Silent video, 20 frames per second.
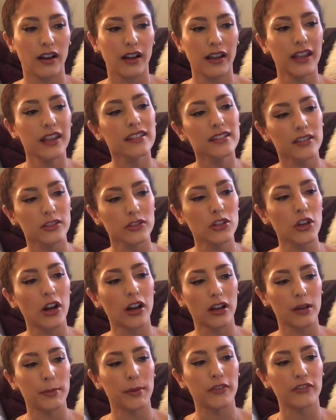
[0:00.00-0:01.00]
I guess I'll
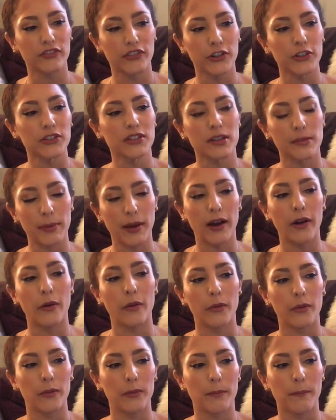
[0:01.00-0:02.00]
talk first
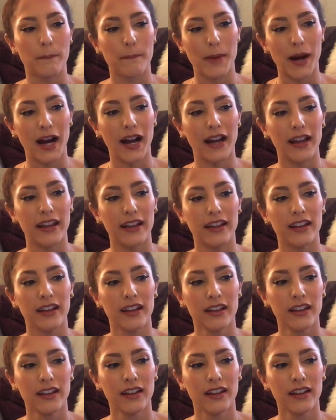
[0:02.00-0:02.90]
about my